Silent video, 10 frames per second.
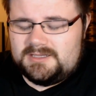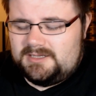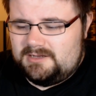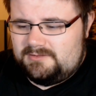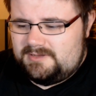
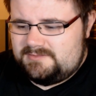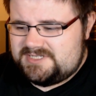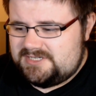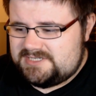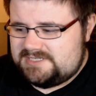You know, it
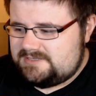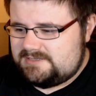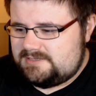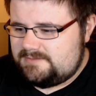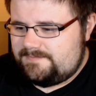was
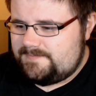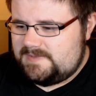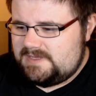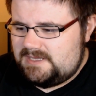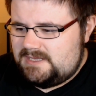just...
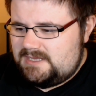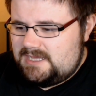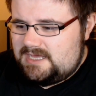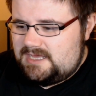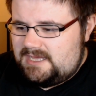
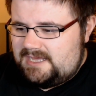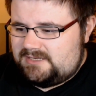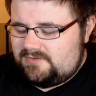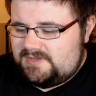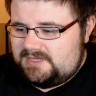I
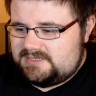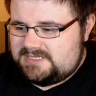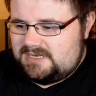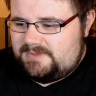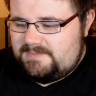don't think
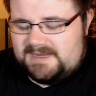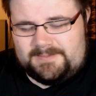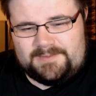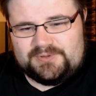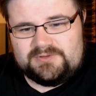there's going to be many
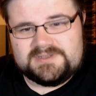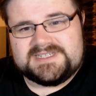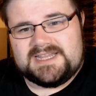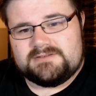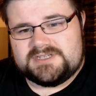people who can
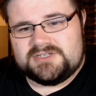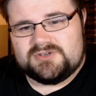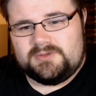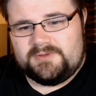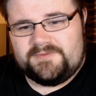say that was an
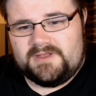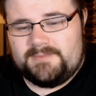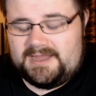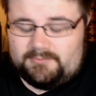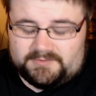enjoyable
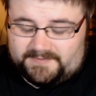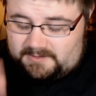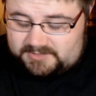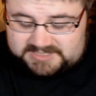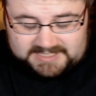film. I would
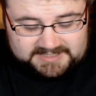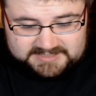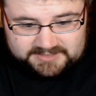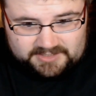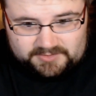very much like
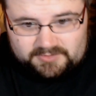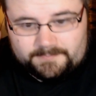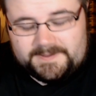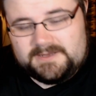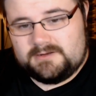to know your
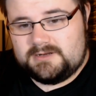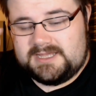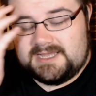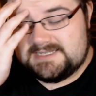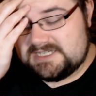opinion on it,
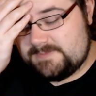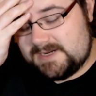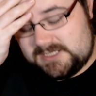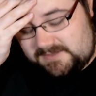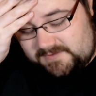guys,
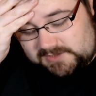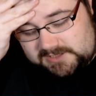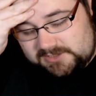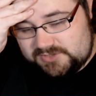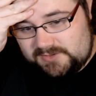especially if you
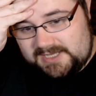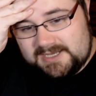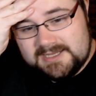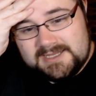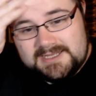did enjoy
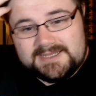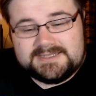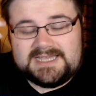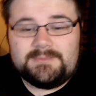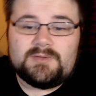that.
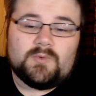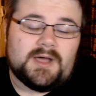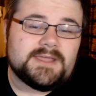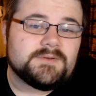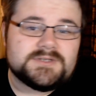Tell me
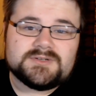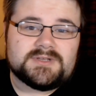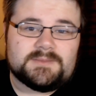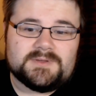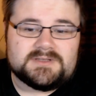why you
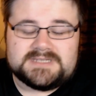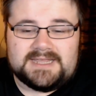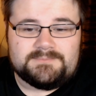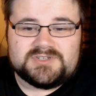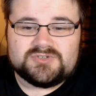enjoyed it, because
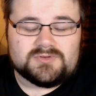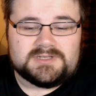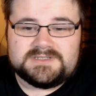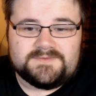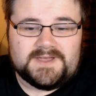I'm
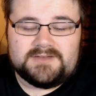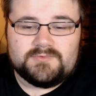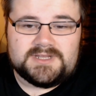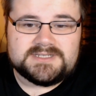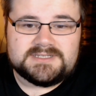struggling to
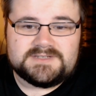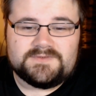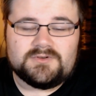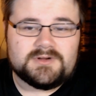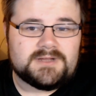find reasons
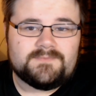for it.